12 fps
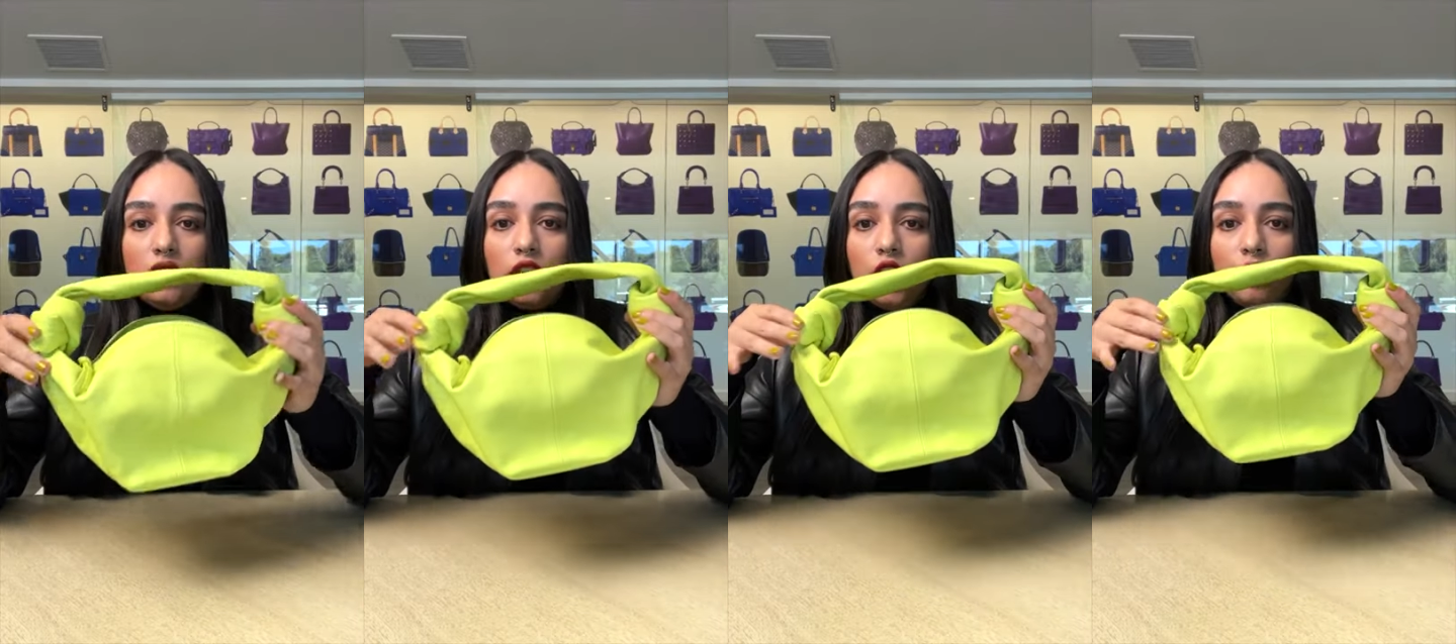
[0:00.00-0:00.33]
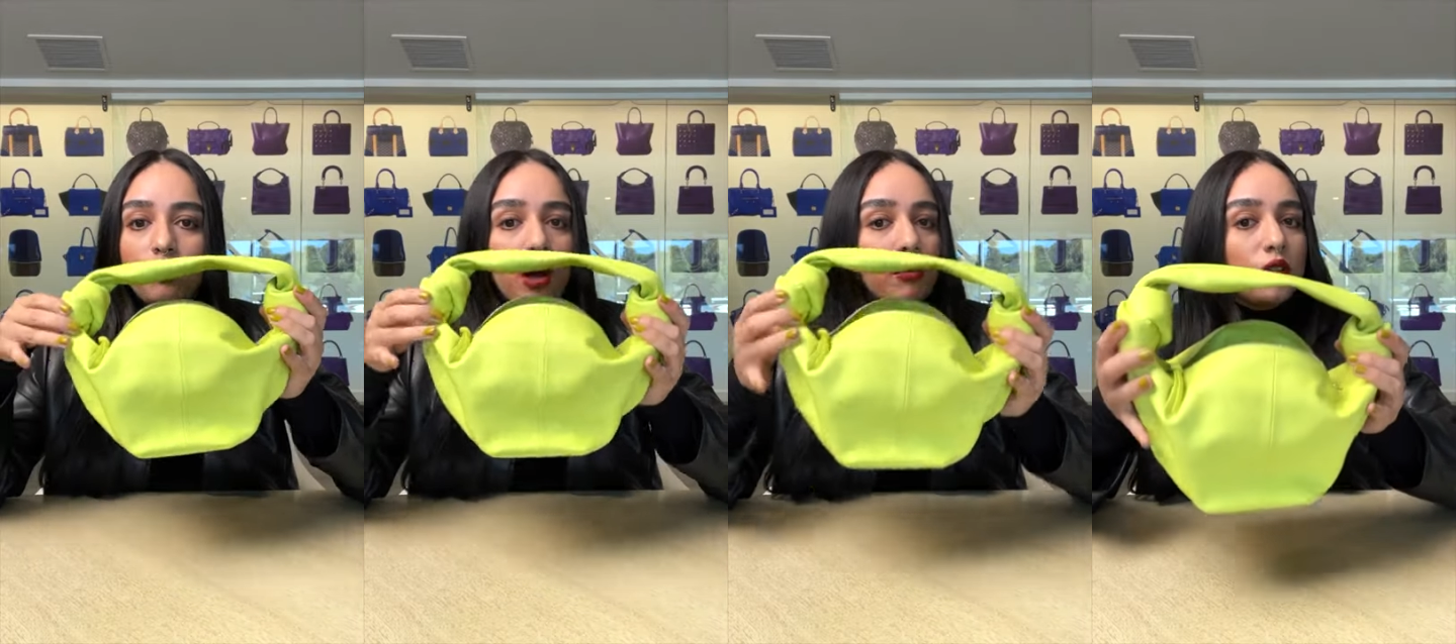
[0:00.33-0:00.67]
cute
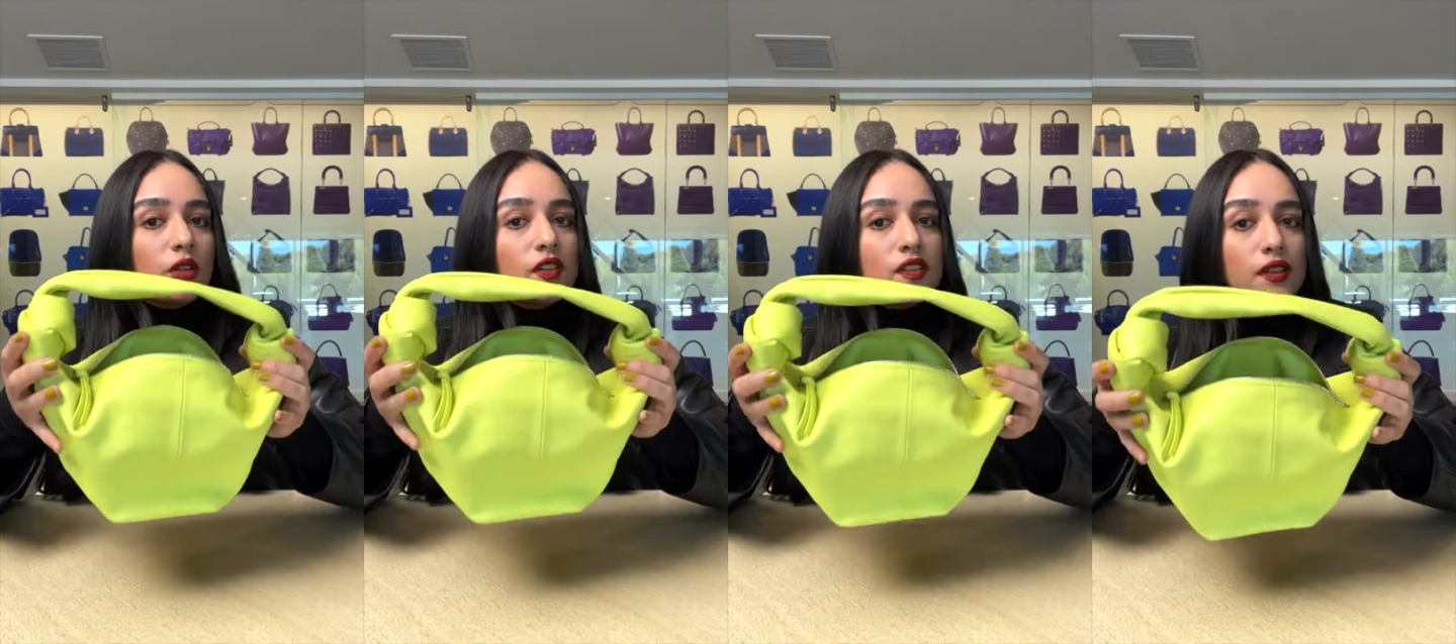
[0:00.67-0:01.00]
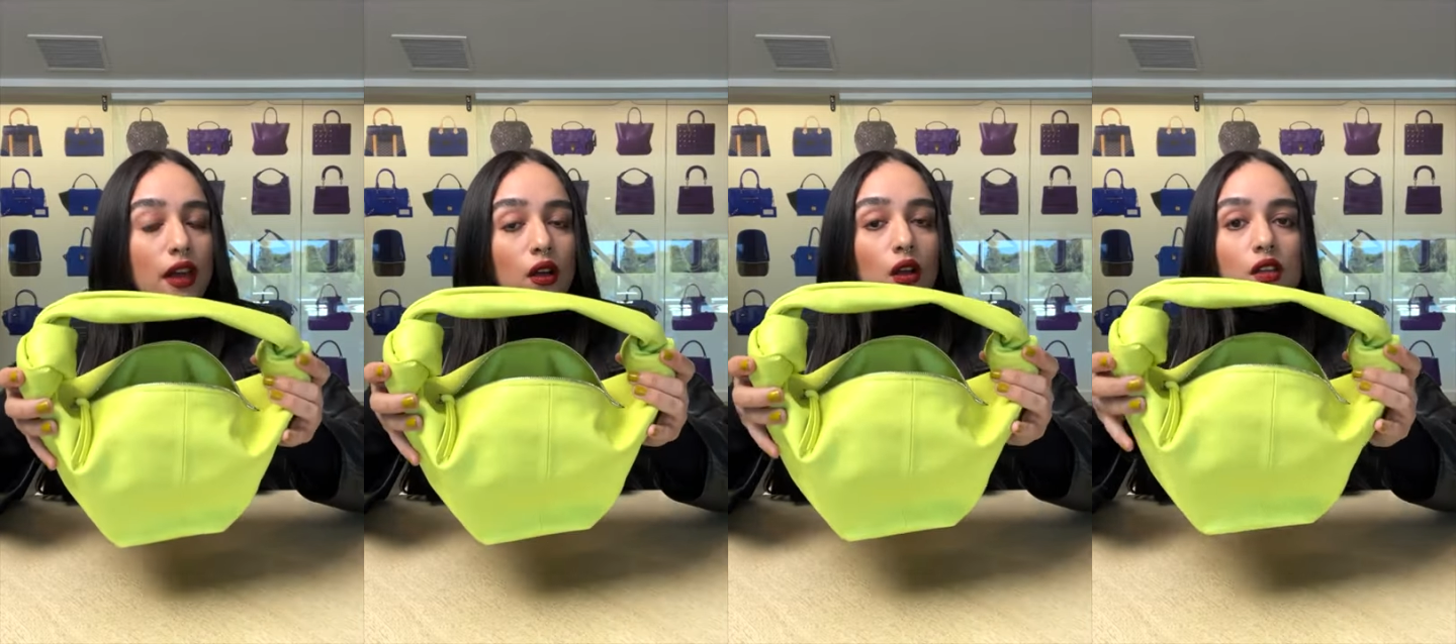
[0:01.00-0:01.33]
popular
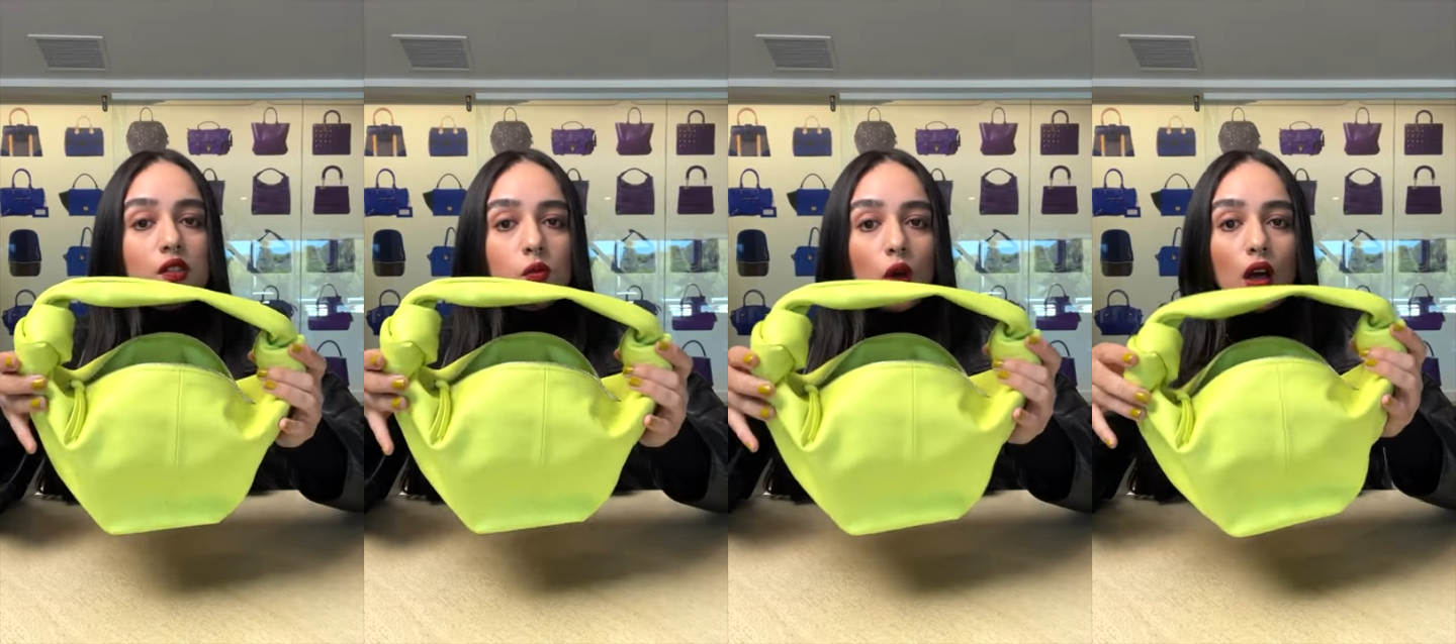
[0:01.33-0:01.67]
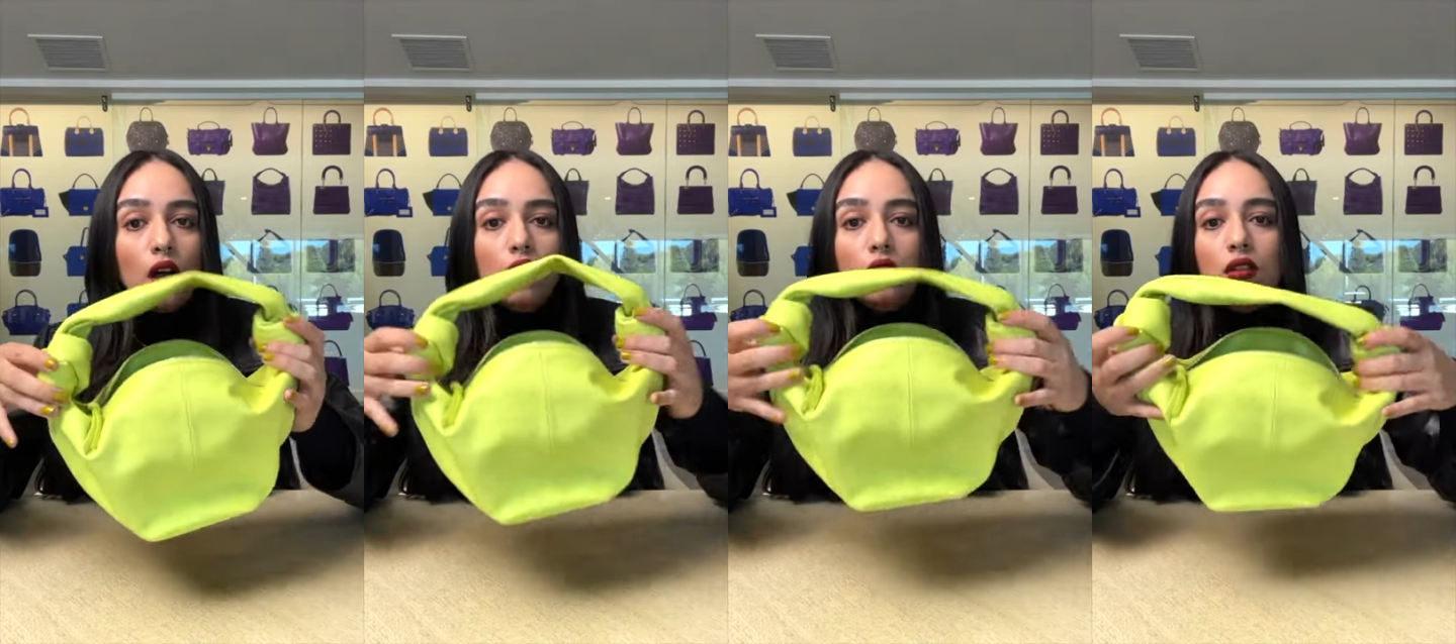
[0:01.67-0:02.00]
style as
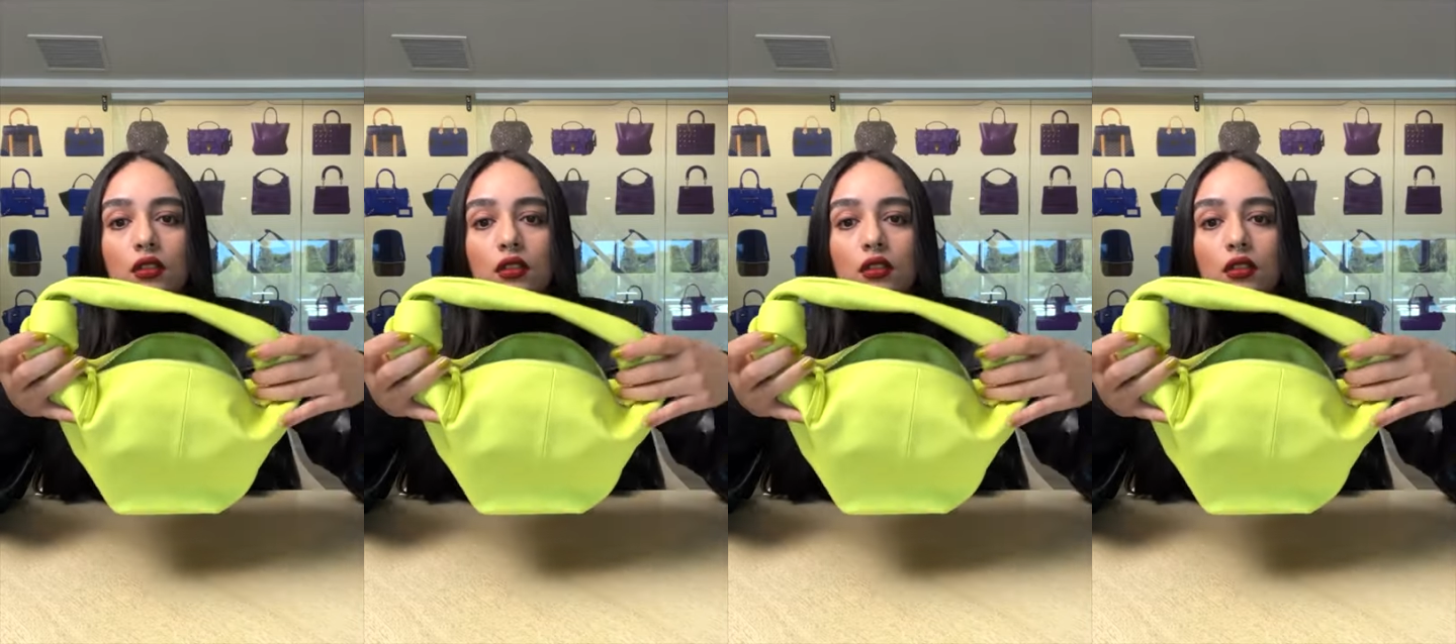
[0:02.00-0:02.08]
well.